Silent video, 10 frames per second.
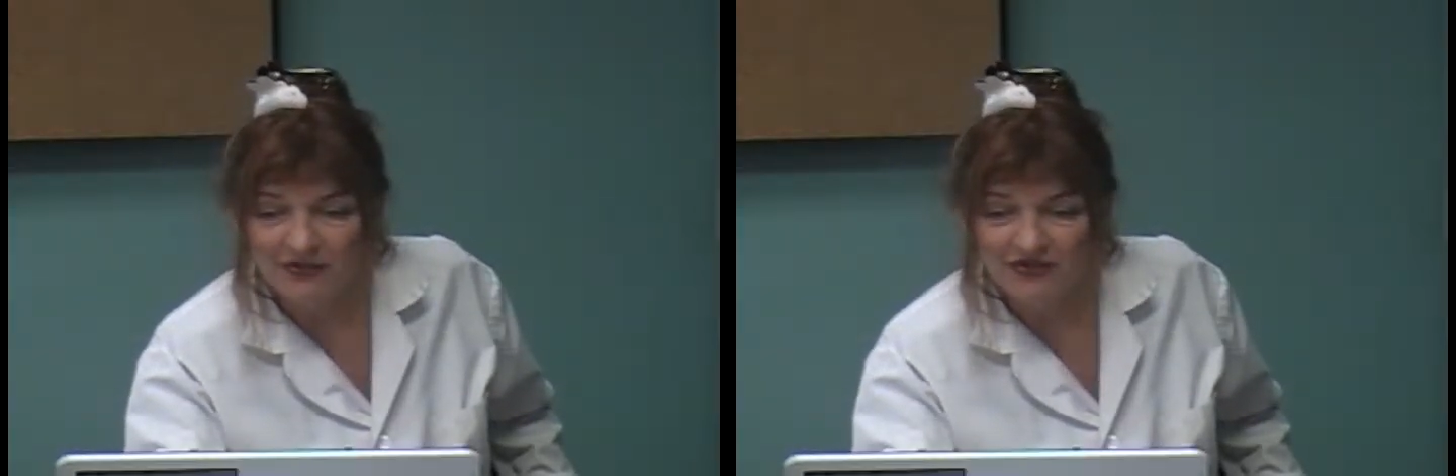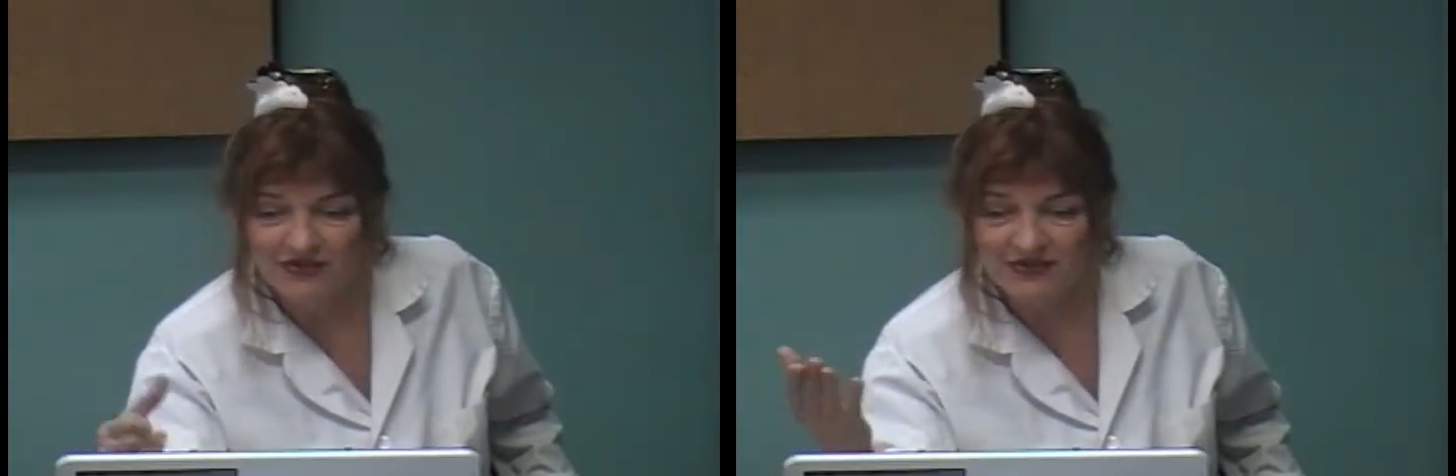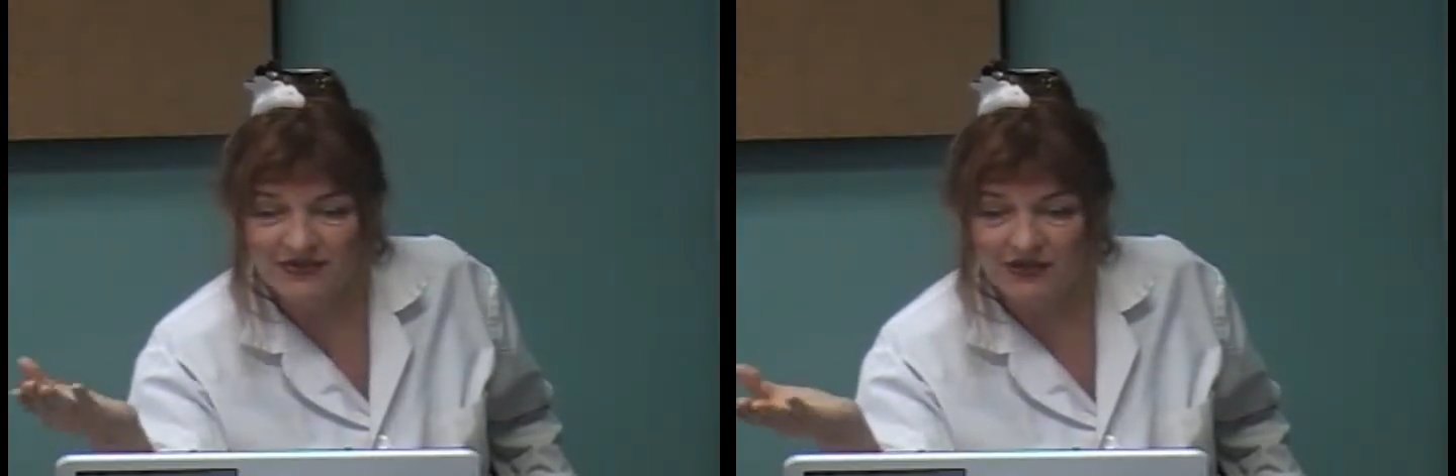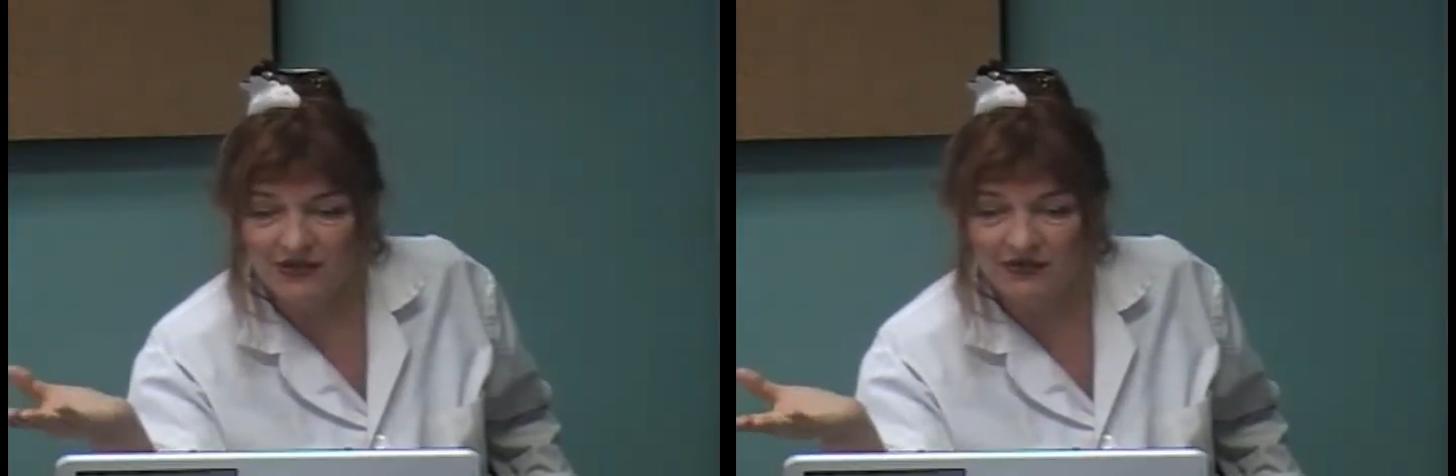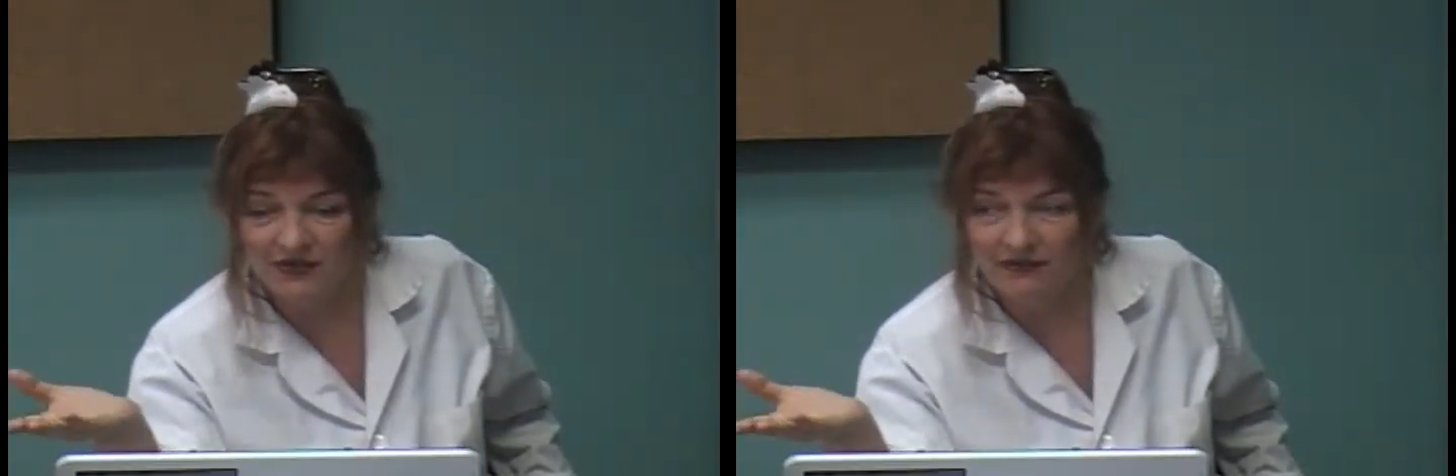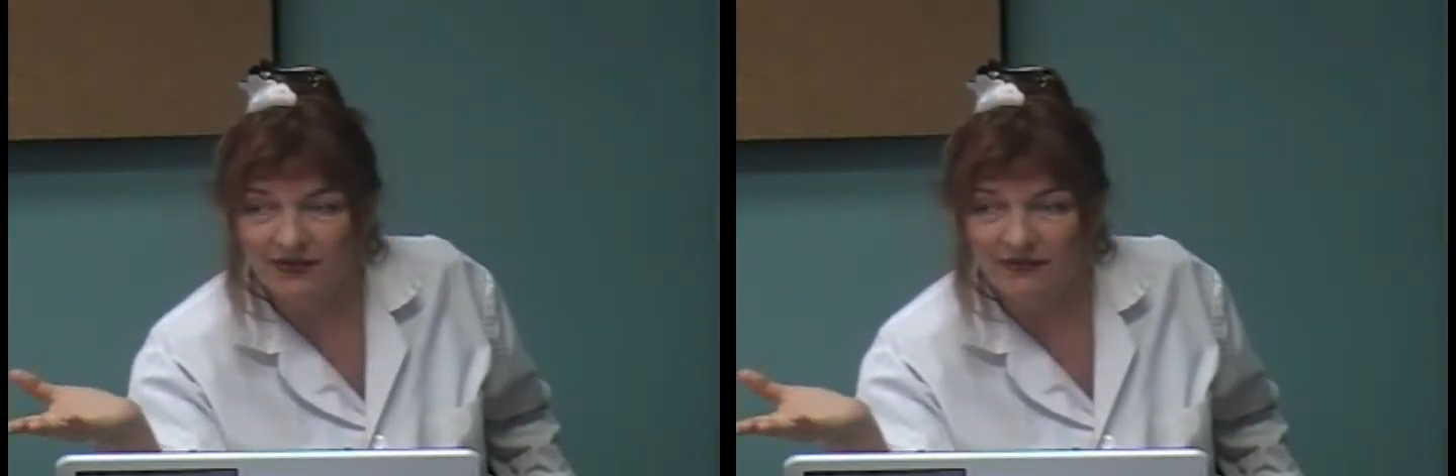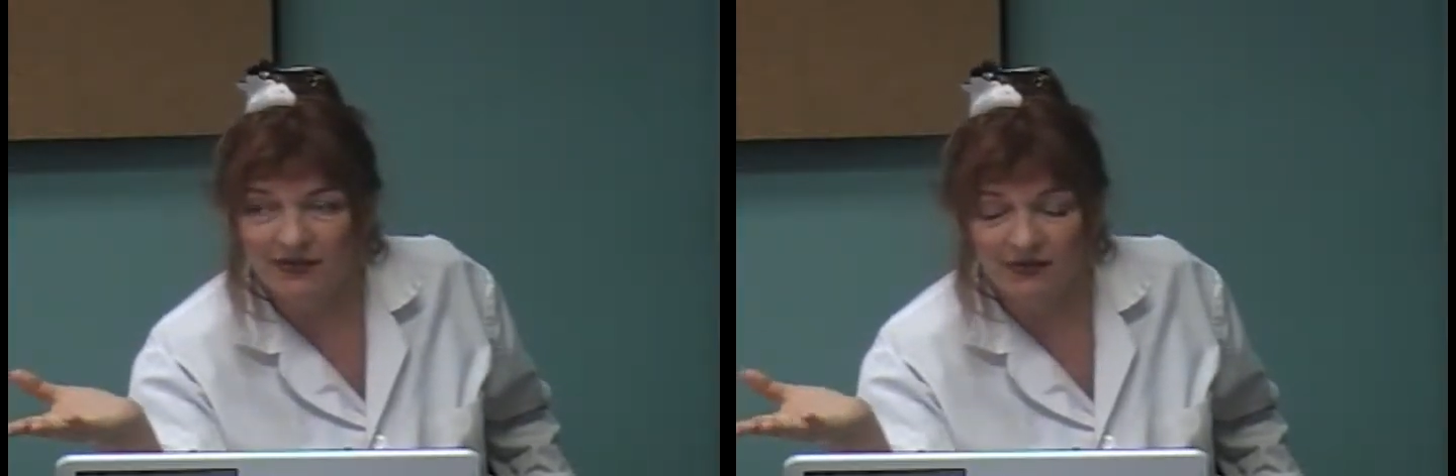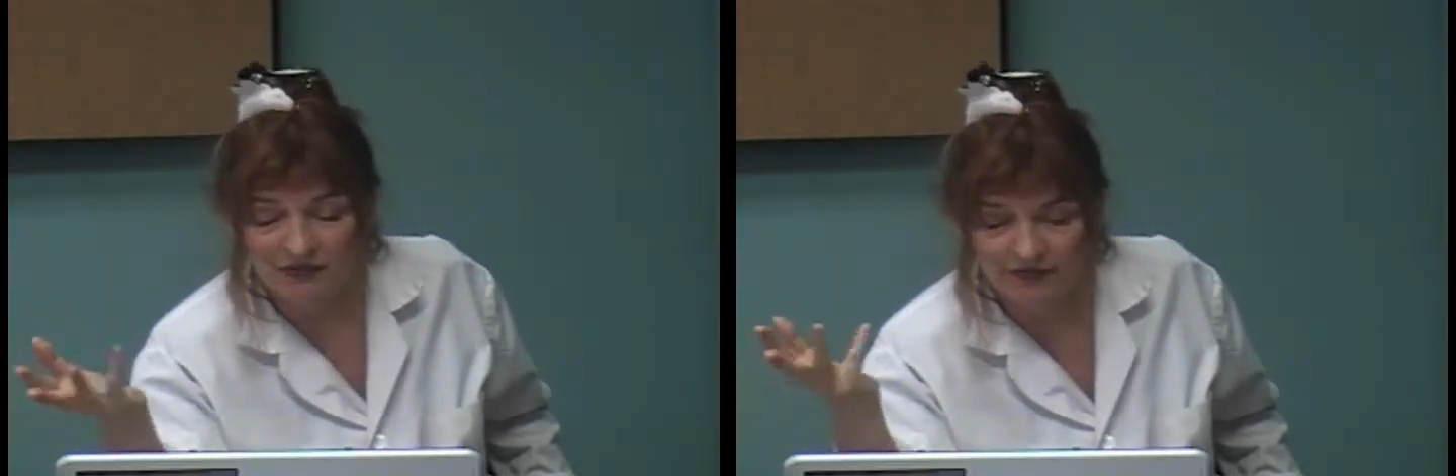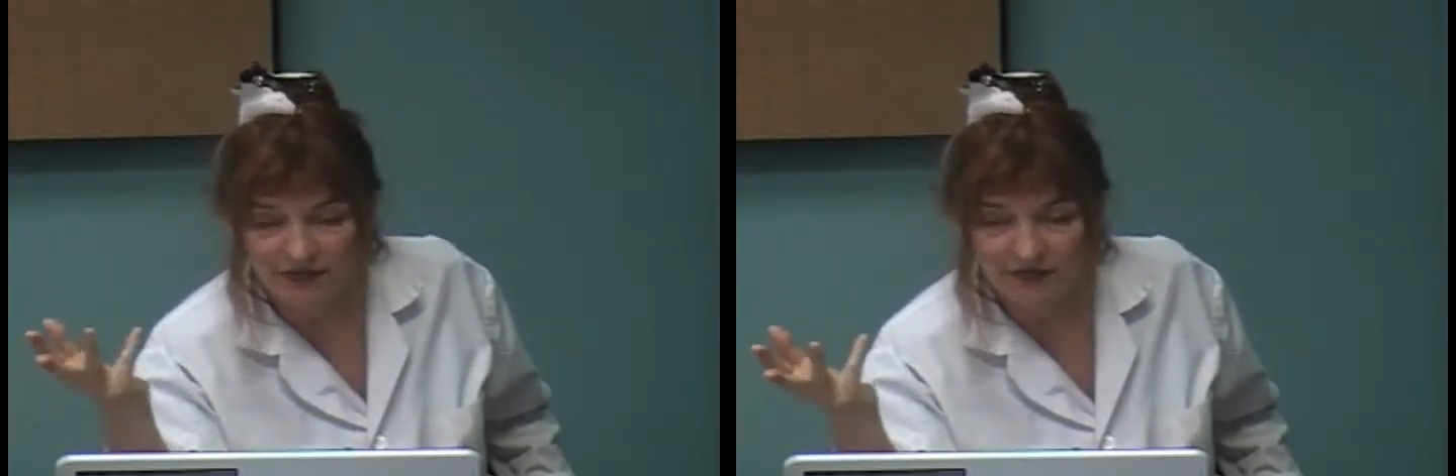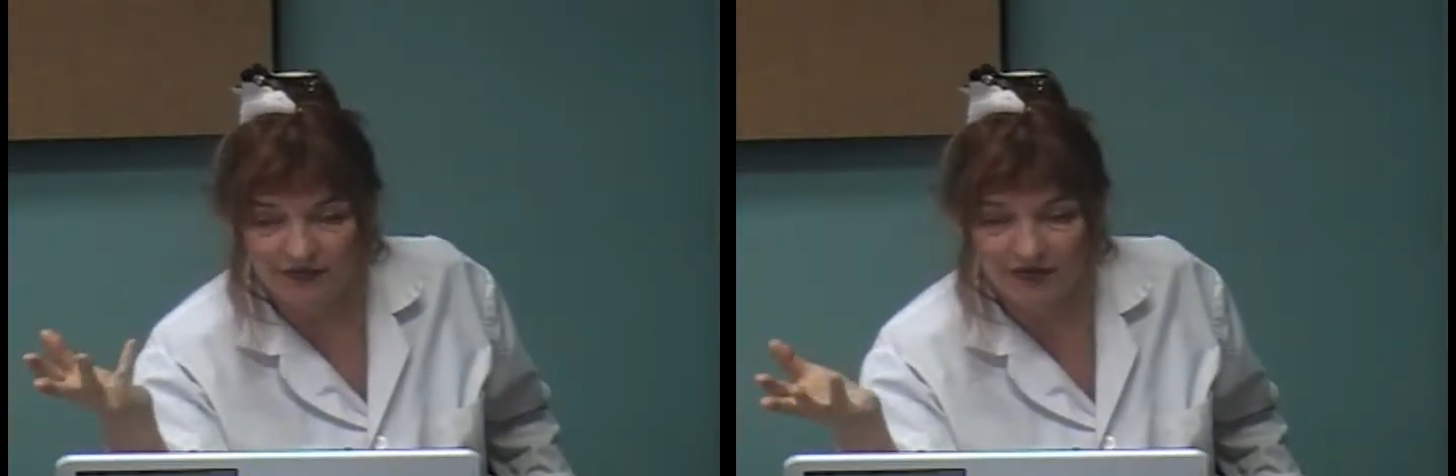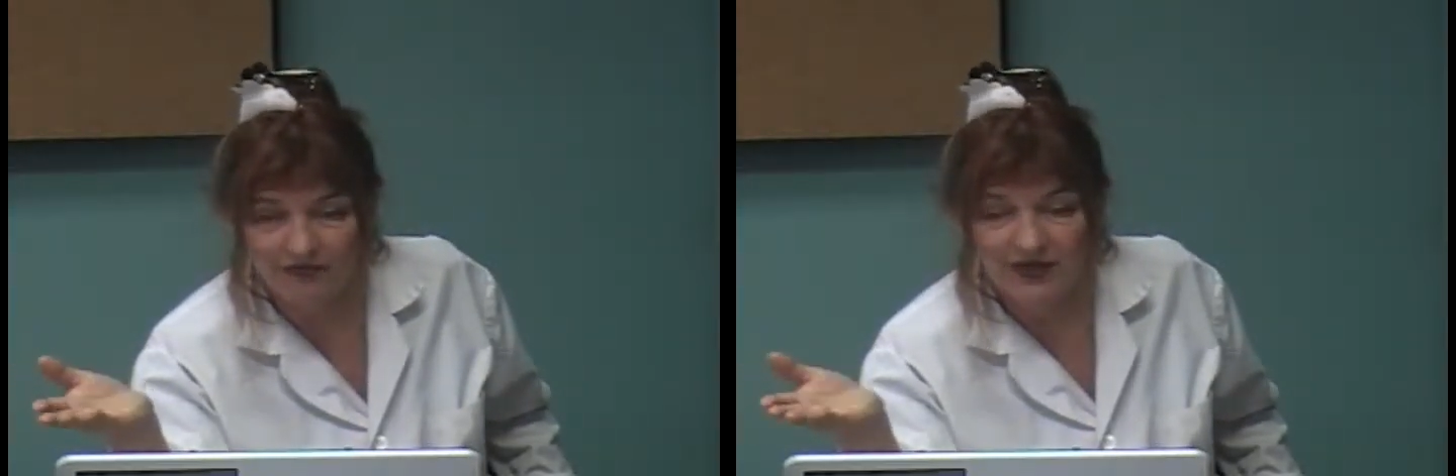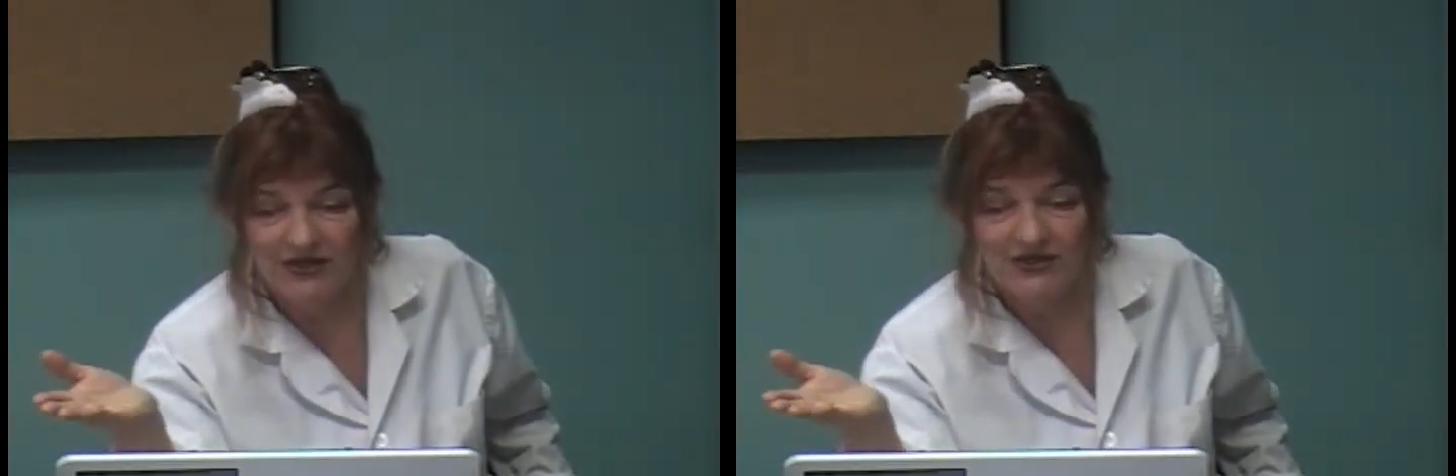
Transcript: But just to tell you a little bit about a few of them,